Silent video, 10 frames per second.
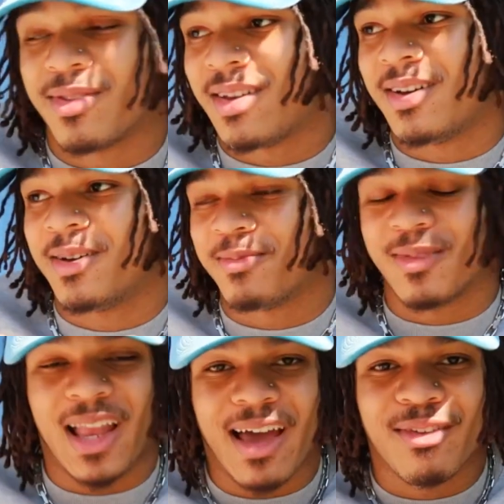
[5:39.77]

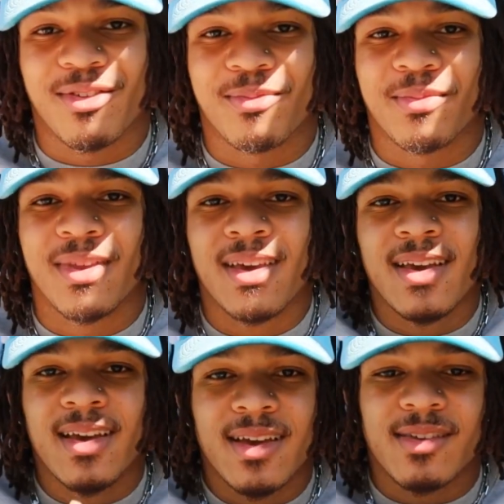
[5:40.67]
lives.
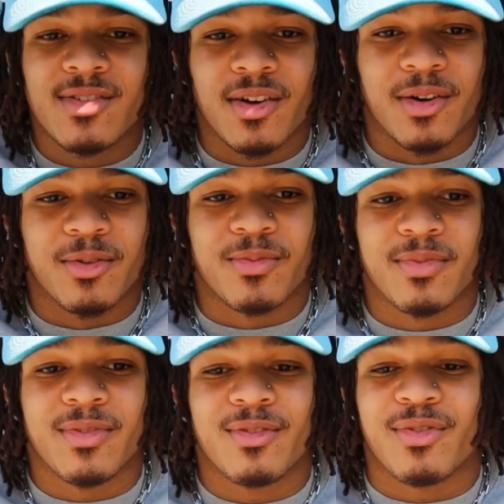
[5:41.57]
So
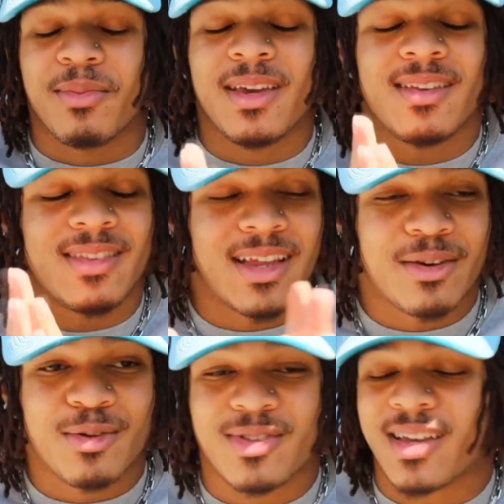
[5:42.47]
for me, it's not
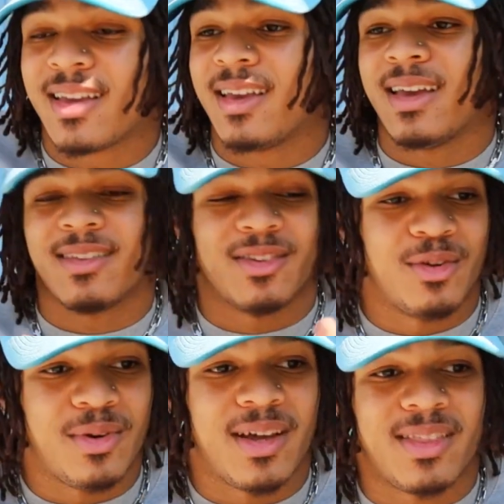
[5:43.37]
no second guess,
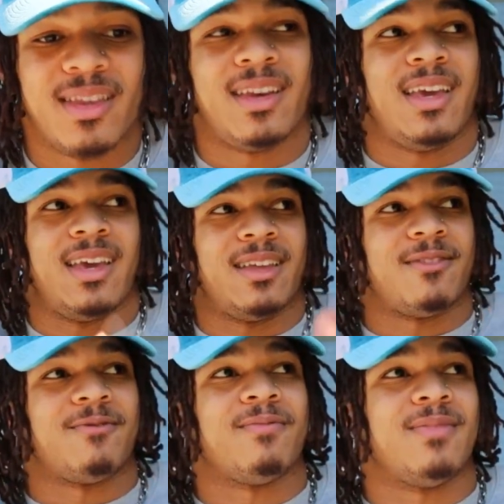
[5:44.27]
no nothing, and
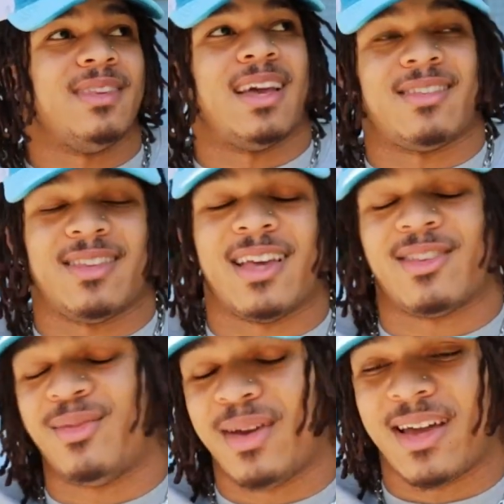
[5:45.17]
that's
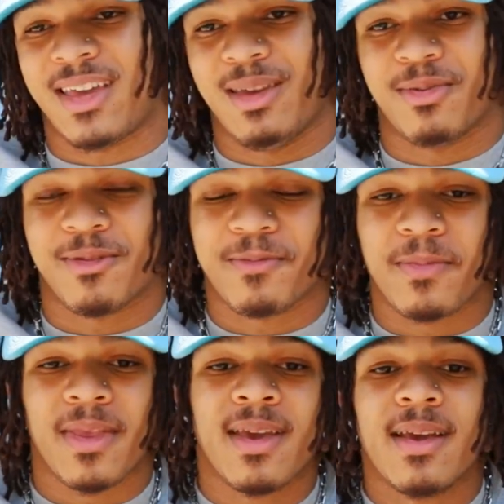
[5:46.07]
the way I keep it.
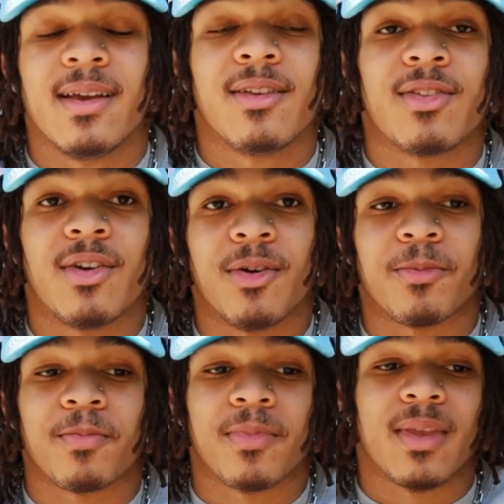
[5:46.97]

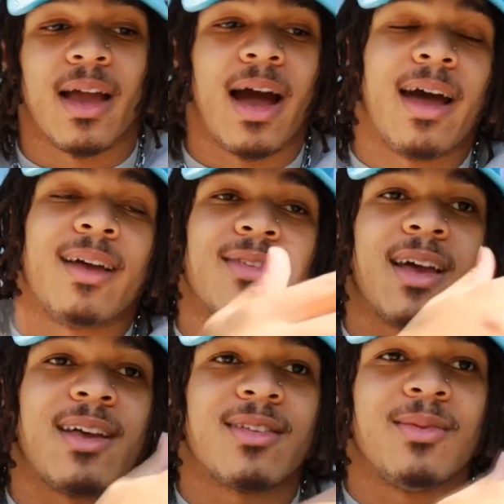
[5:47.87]
So as
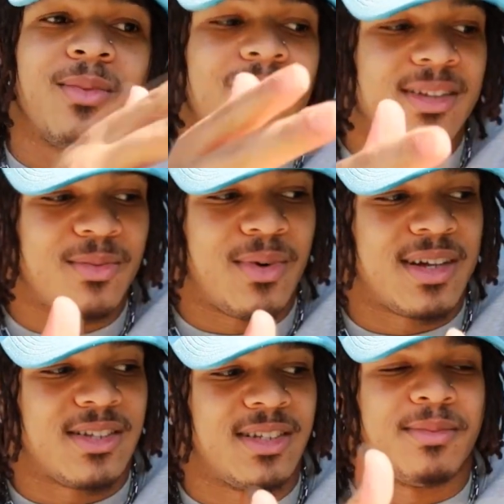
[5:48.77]
I'm
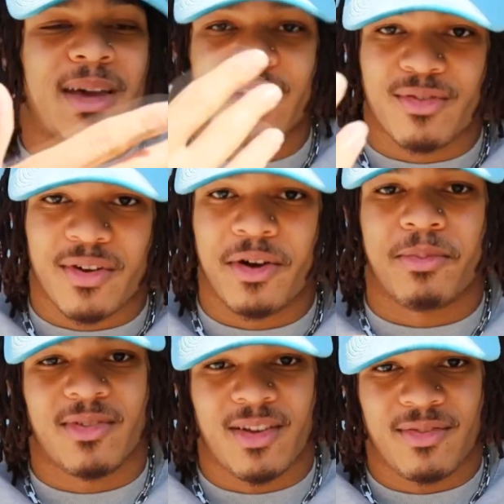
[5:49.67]
watching him ask for
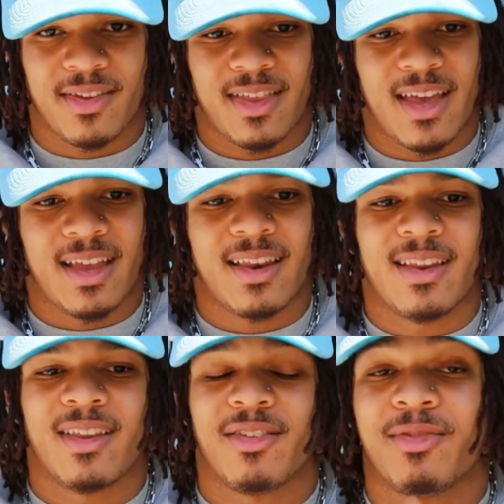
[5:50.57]
help and stuff like
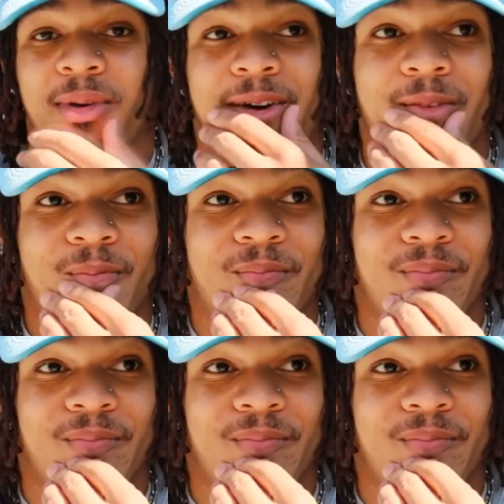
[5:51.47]
that, there's about